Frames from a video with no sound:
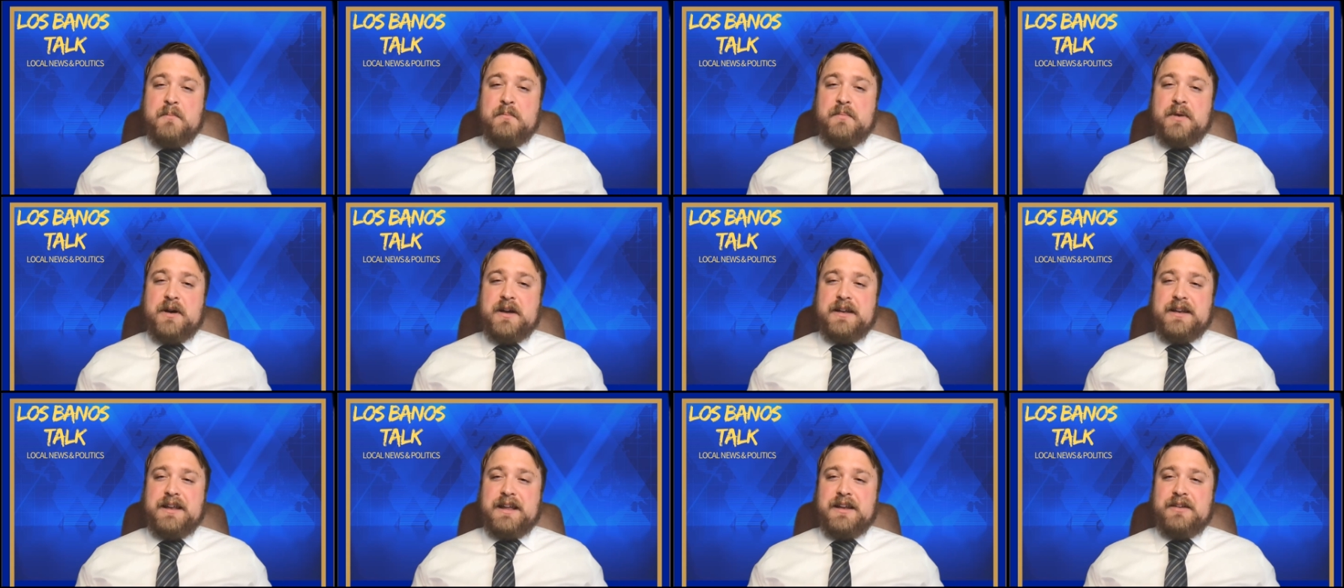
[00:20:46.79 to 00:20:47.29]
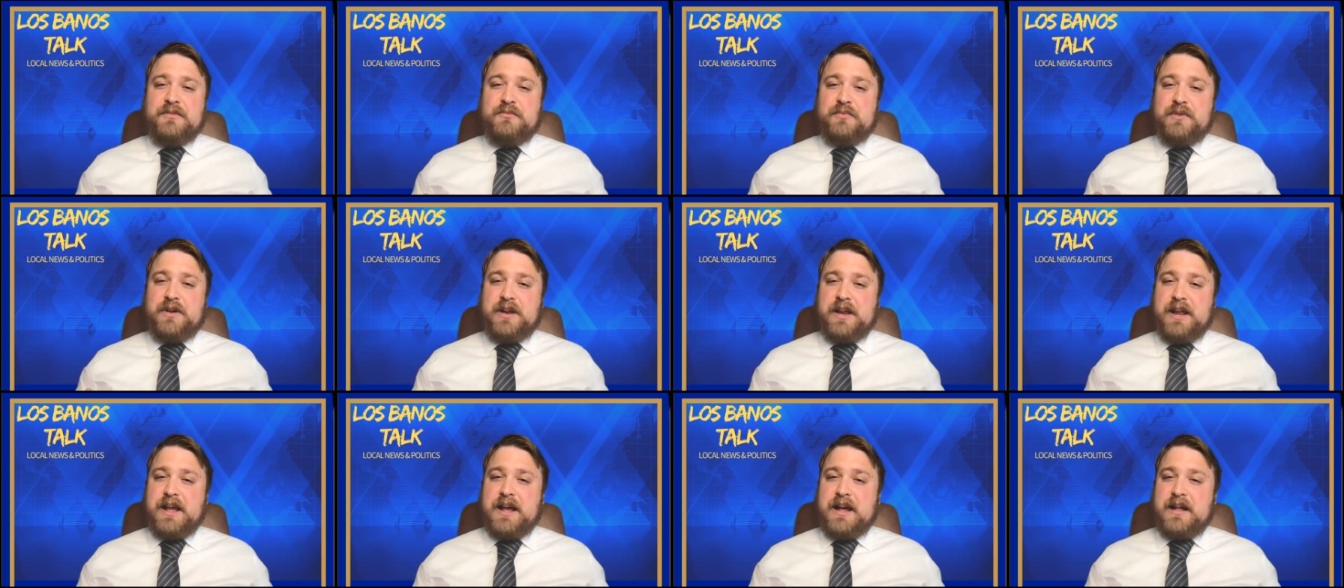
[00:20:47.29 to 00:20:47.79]
But in
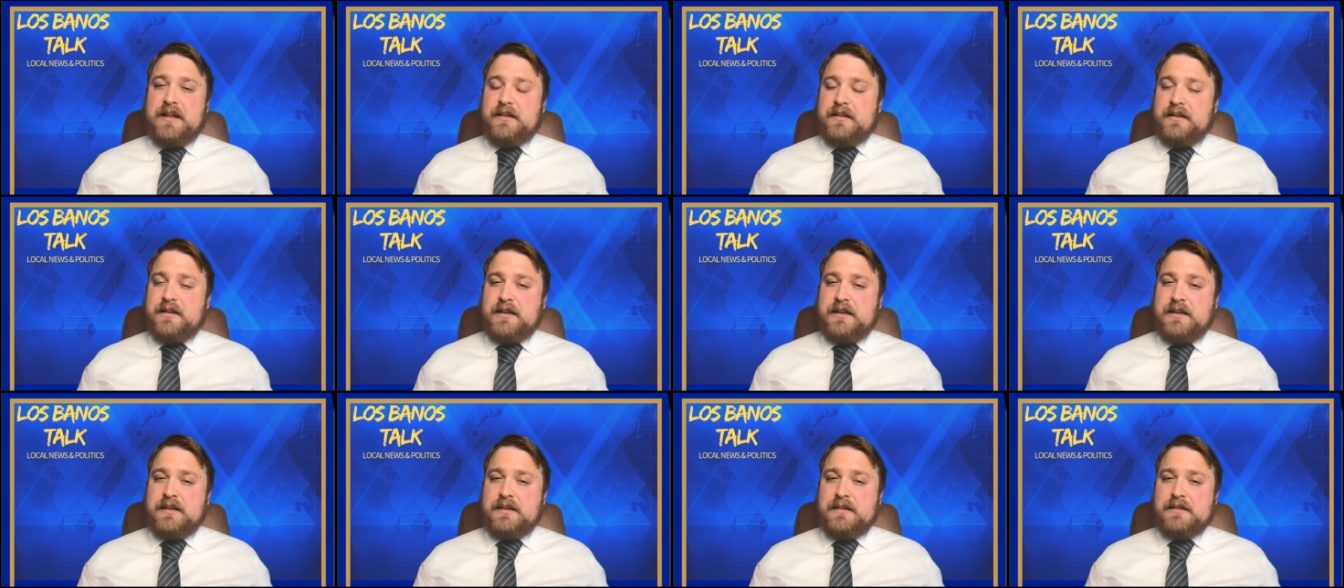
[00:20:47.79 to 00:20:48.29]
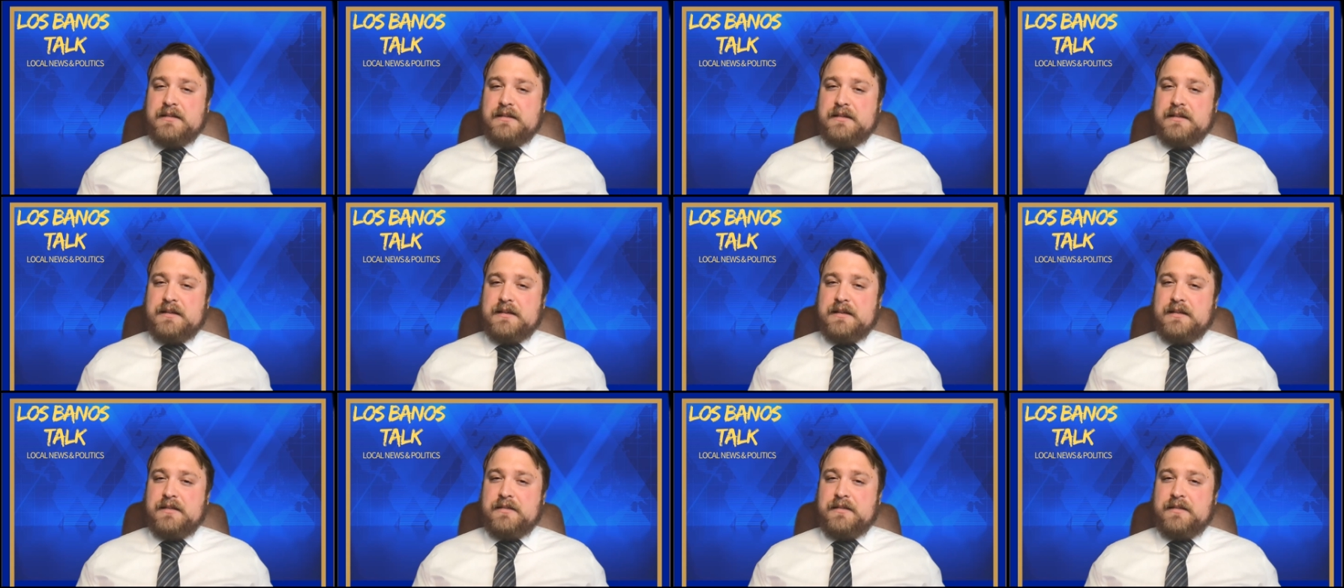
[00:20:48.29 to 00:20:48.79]
reality,
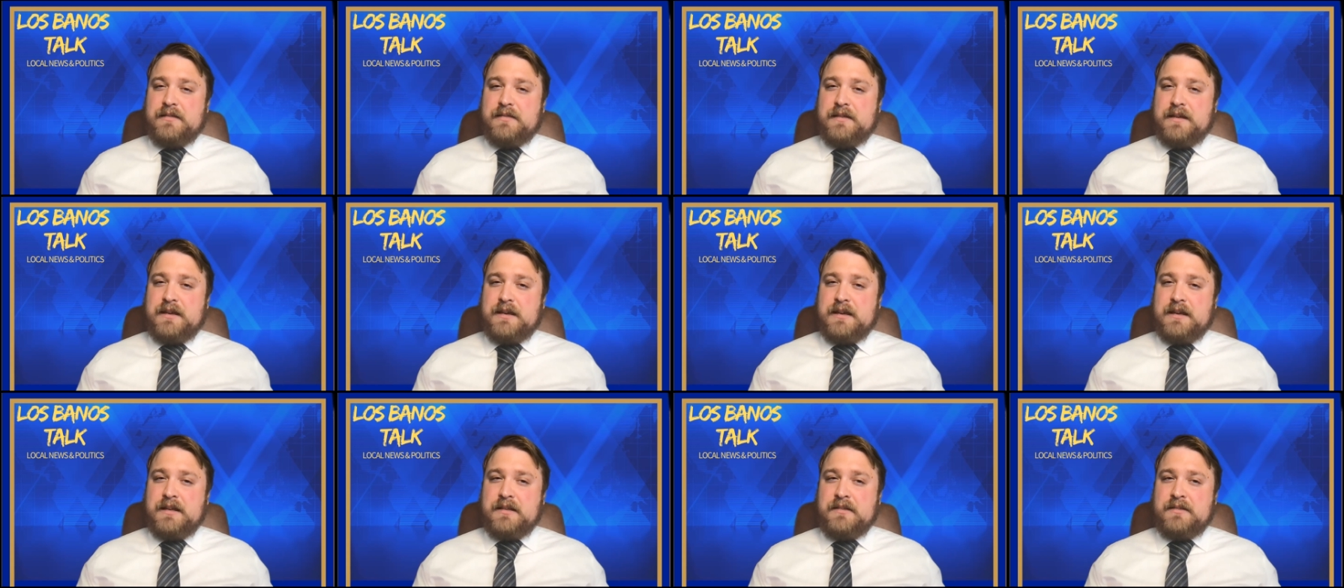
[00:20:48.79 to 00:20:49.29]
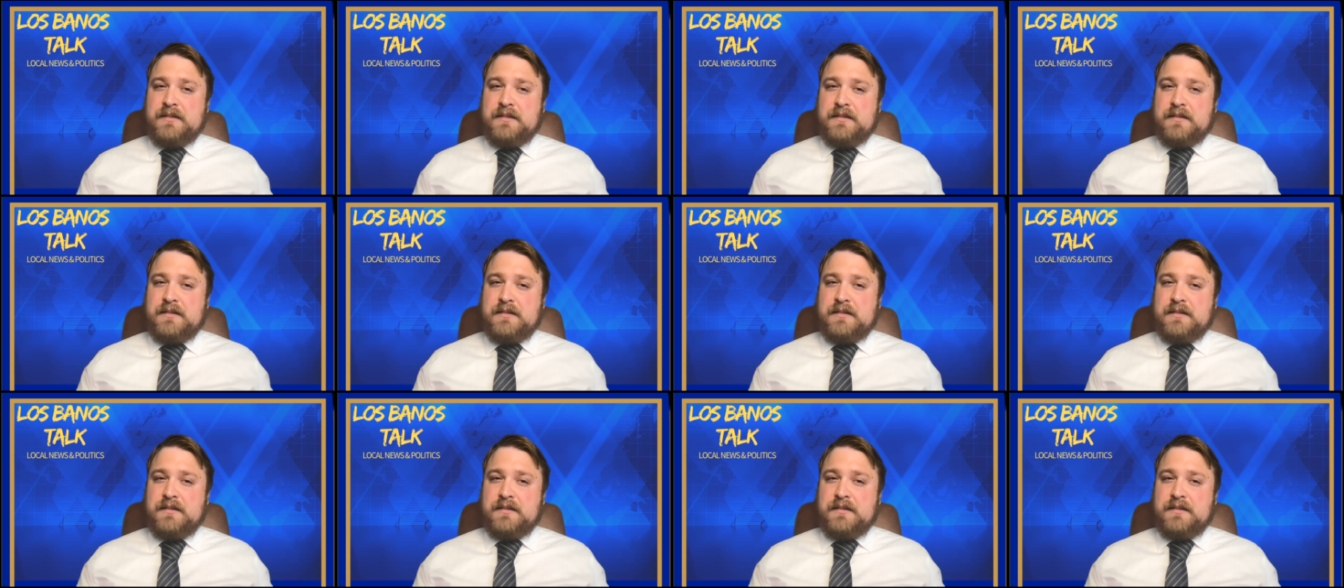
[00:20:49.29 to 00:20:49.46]
the thing is,